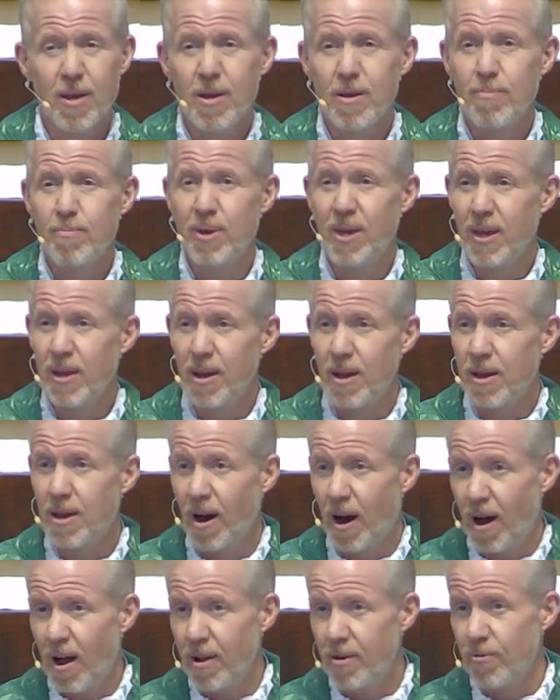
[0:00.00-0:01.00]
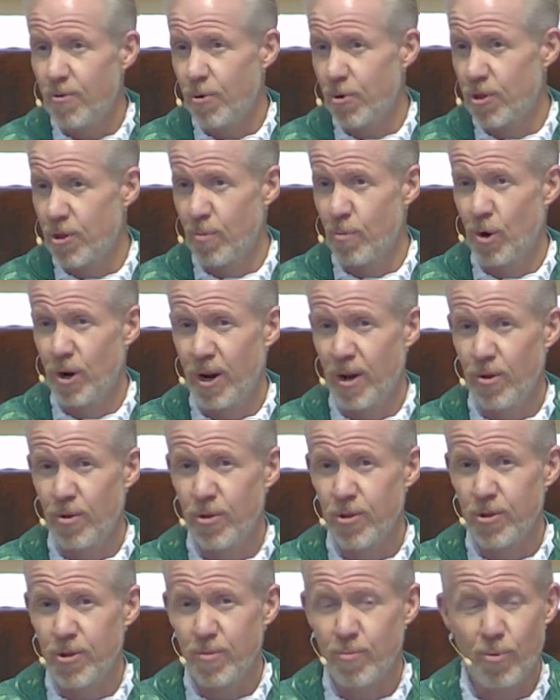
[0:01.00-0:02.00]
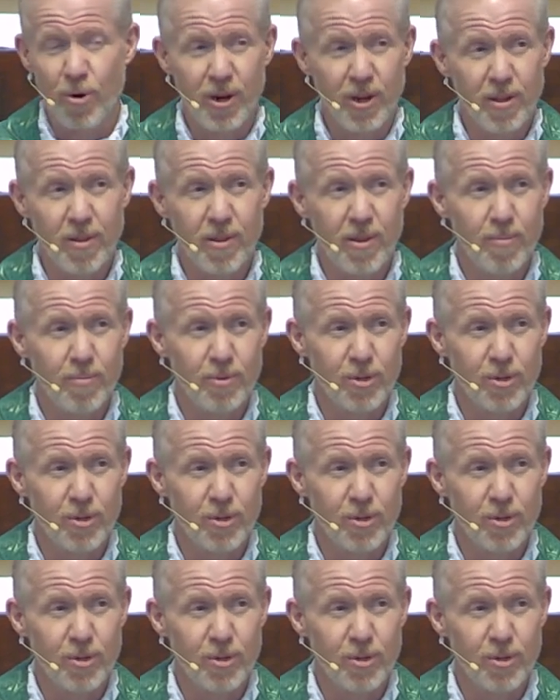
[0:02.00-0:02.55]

Being a guide for someone else and bringing them